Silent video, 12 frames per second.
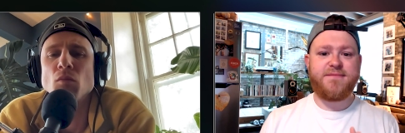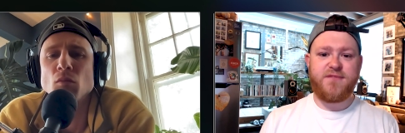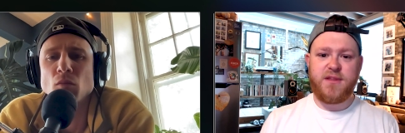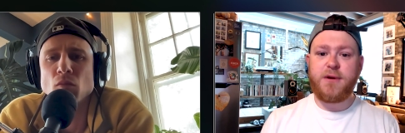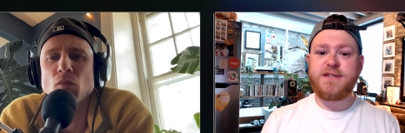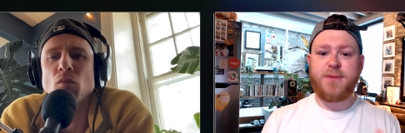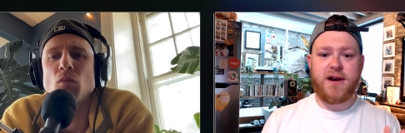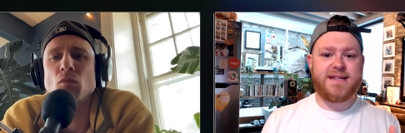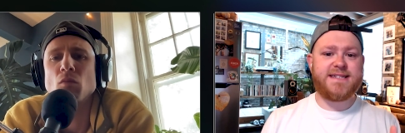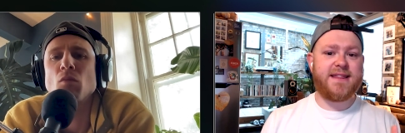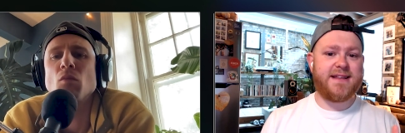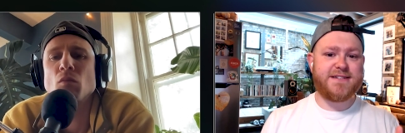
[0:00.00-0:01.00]
Speaker 1: for the most part
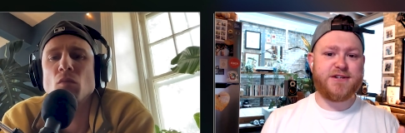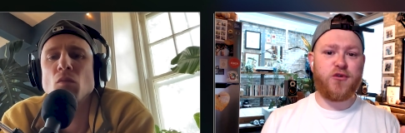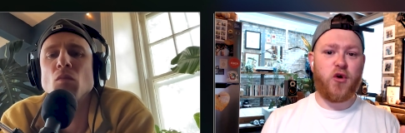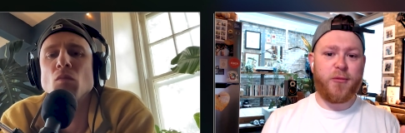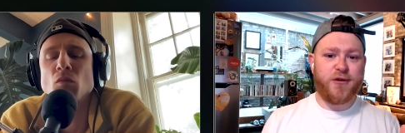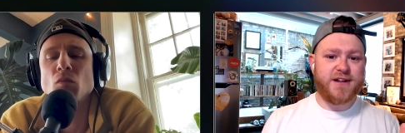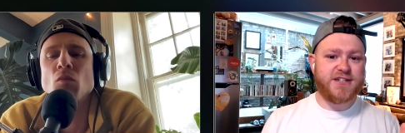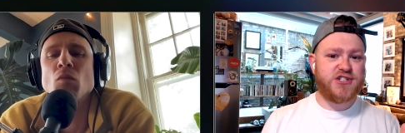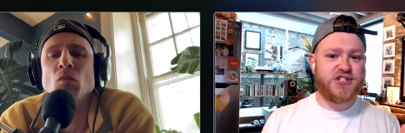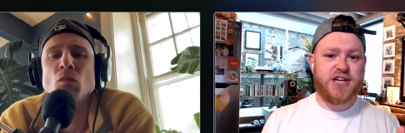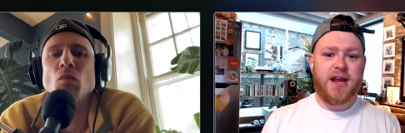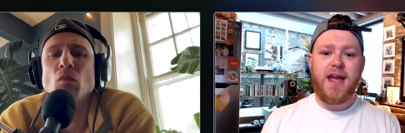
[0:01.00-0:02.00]
i'd say things are
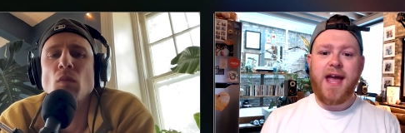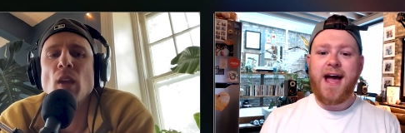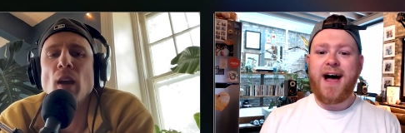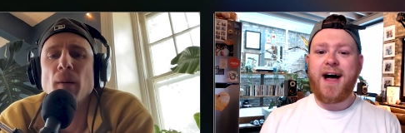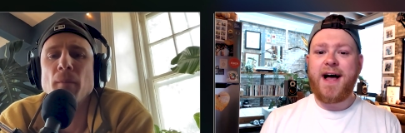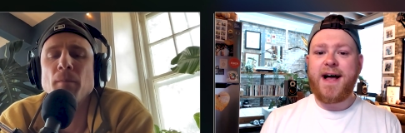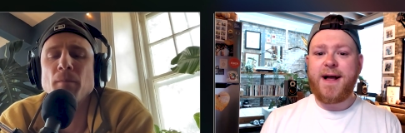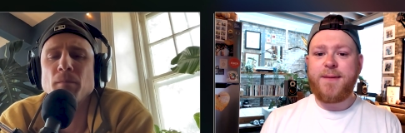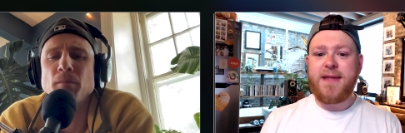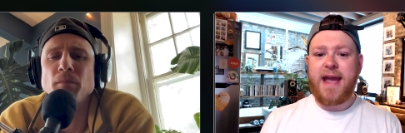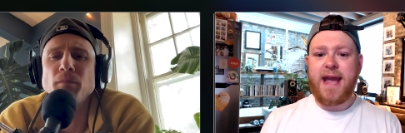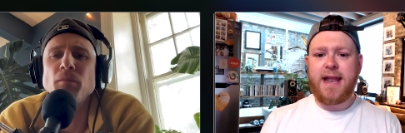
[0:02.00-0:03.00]
normal-ish yeah
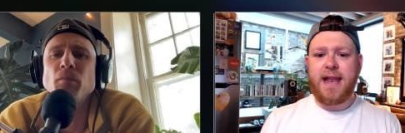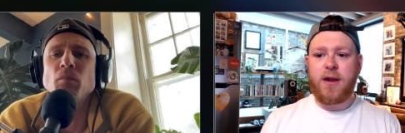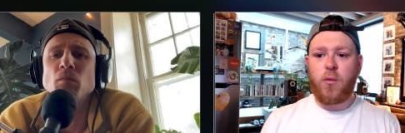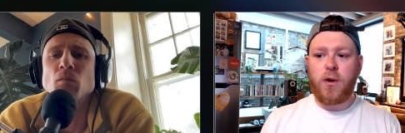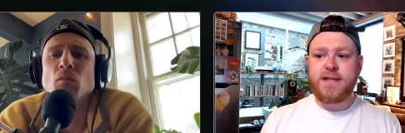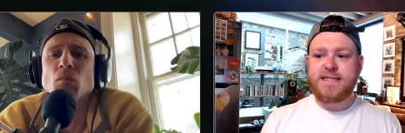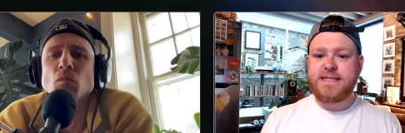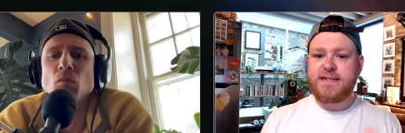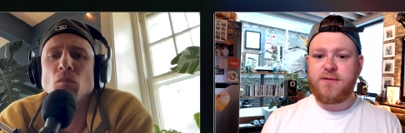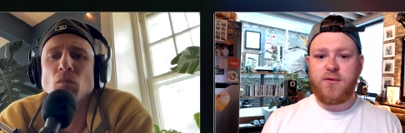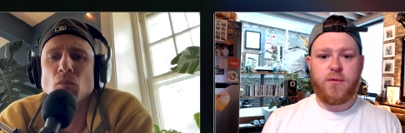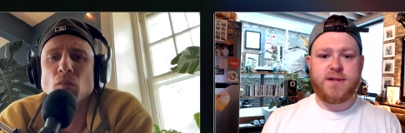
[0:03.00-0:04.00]
um and like what's
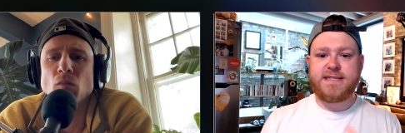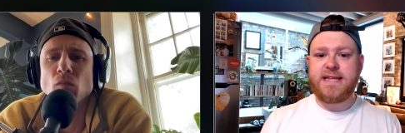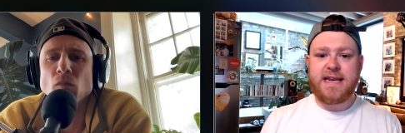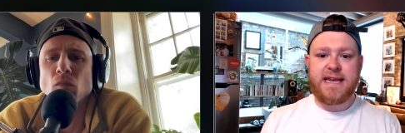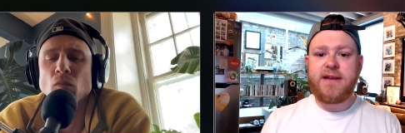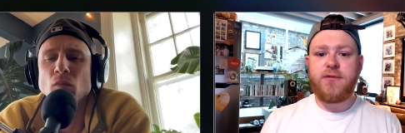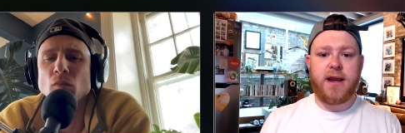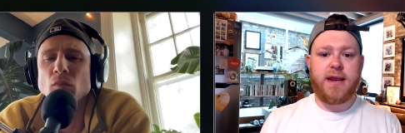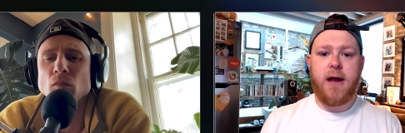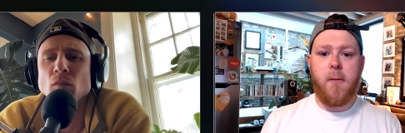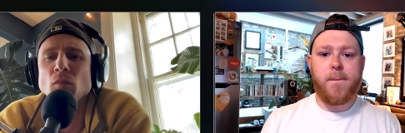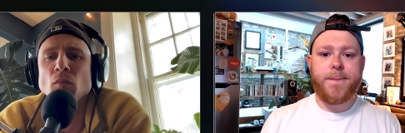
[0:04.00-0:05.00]
what's the need right
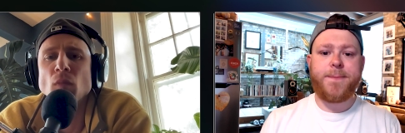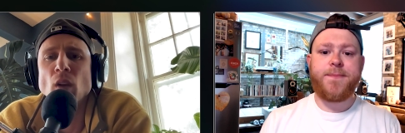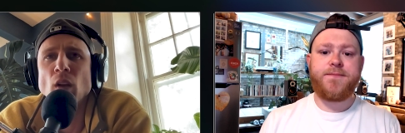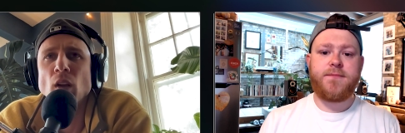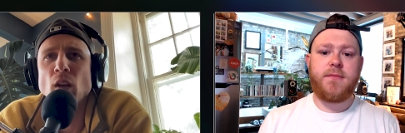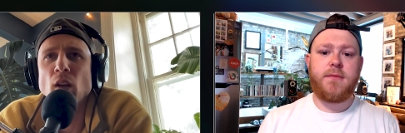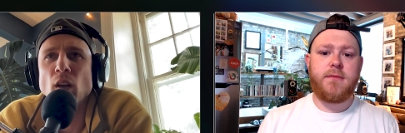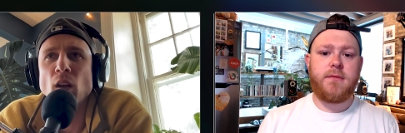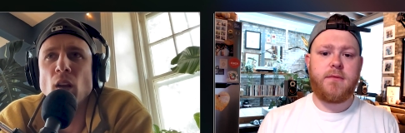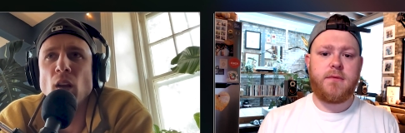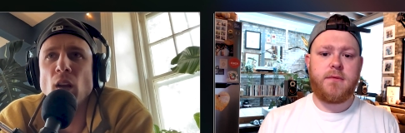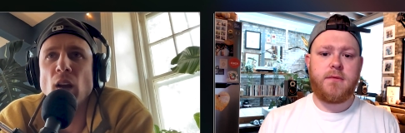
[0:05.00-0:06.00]
now
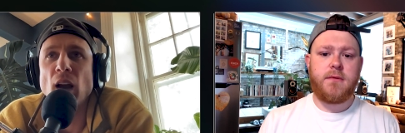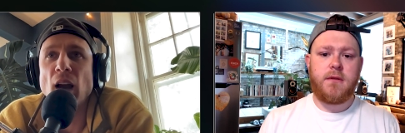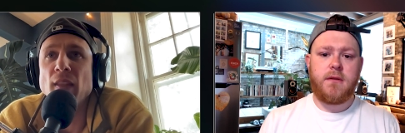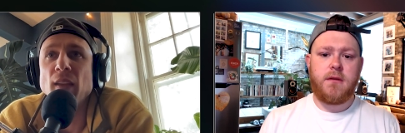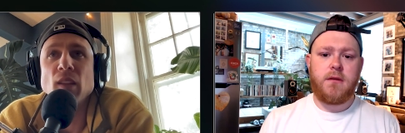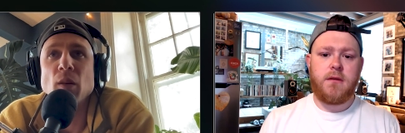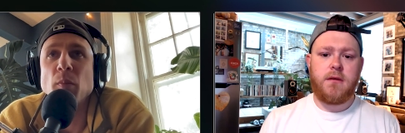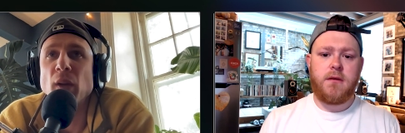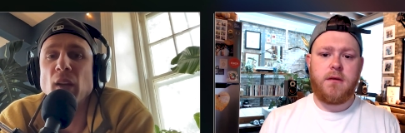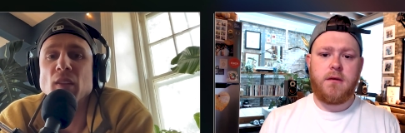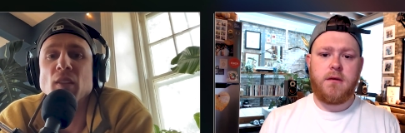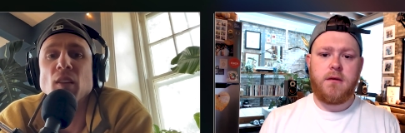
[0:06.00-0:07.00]
Speaker 2: i think the
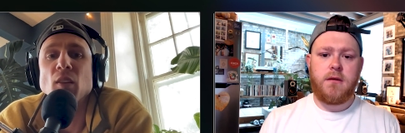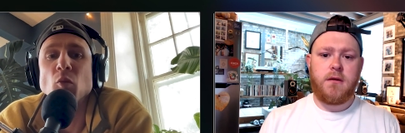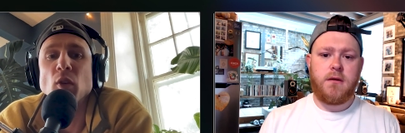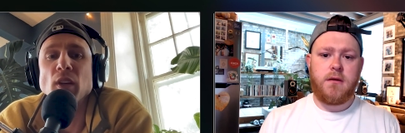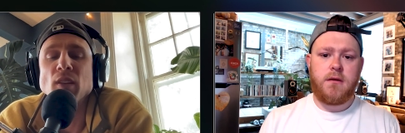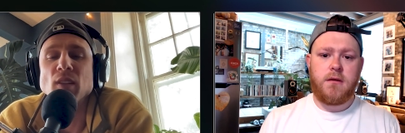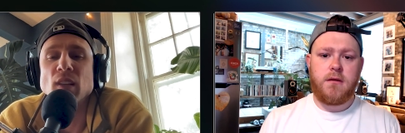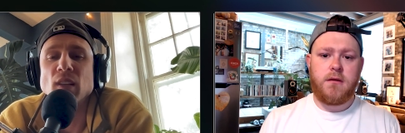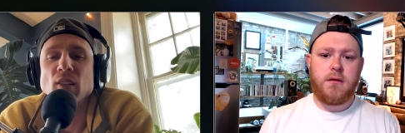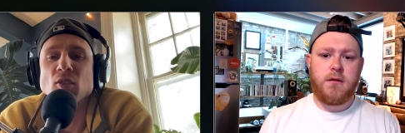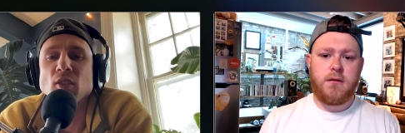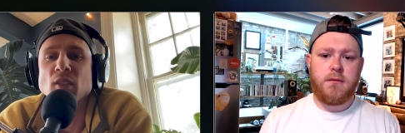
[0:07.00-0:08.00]
biggest need we see is
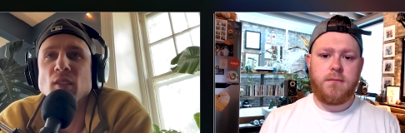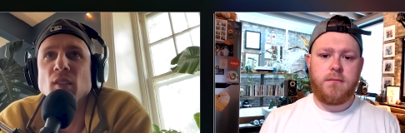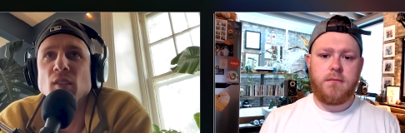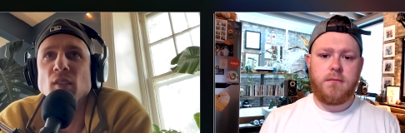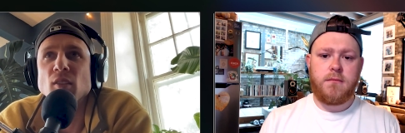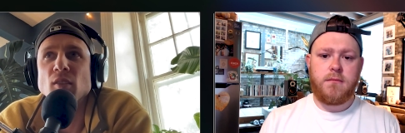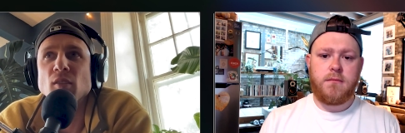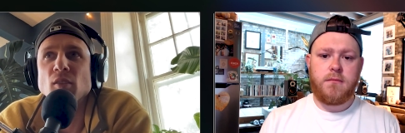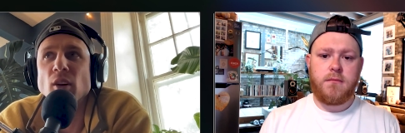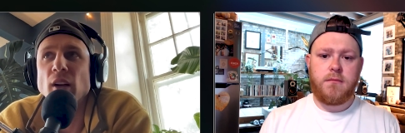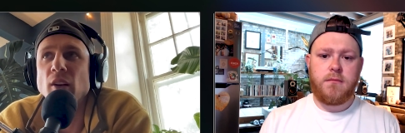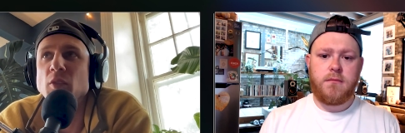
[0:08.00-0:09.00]
just
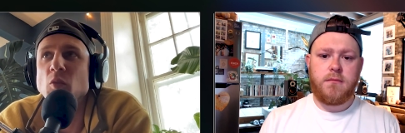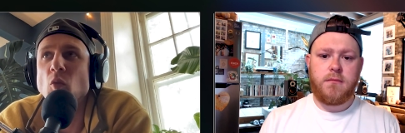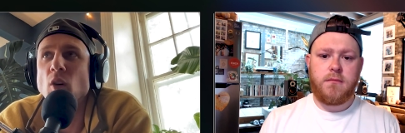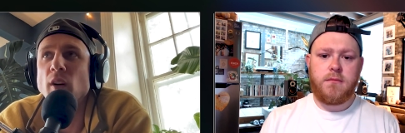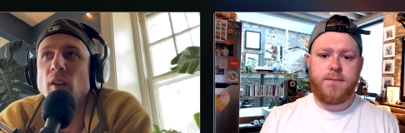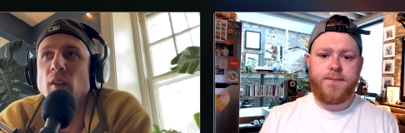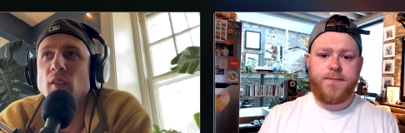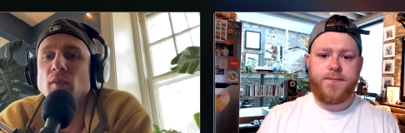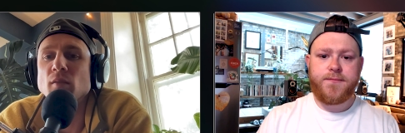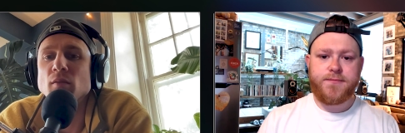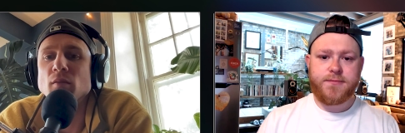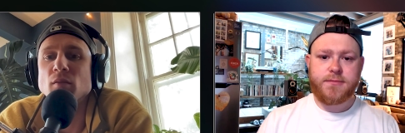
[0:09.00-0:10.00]
creators want to
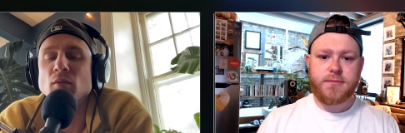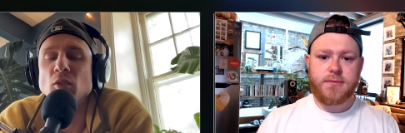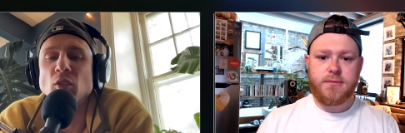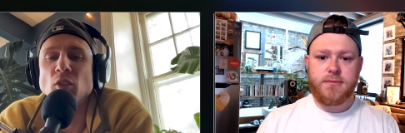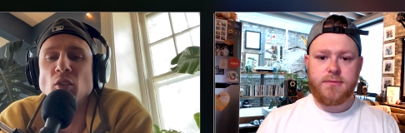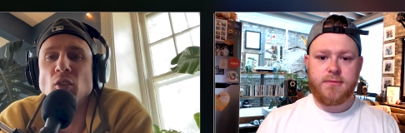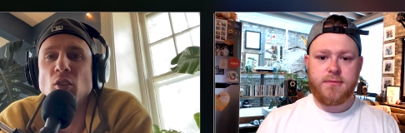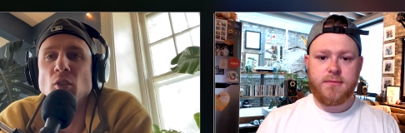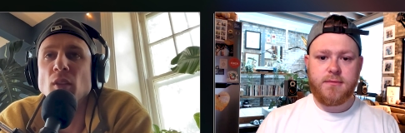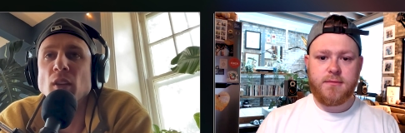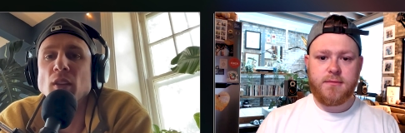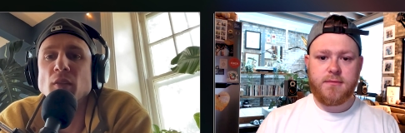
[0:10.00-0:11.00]
do
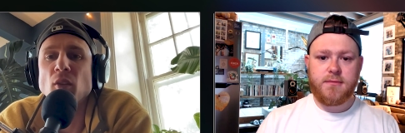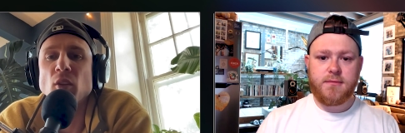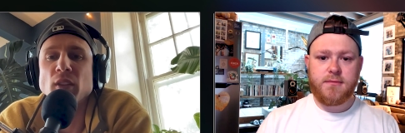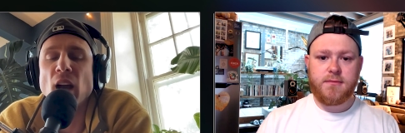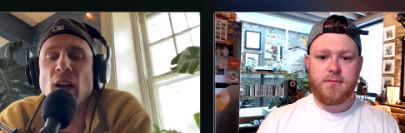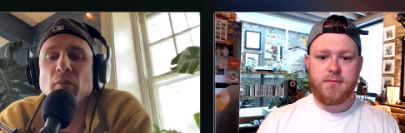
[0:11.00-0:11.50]
this full time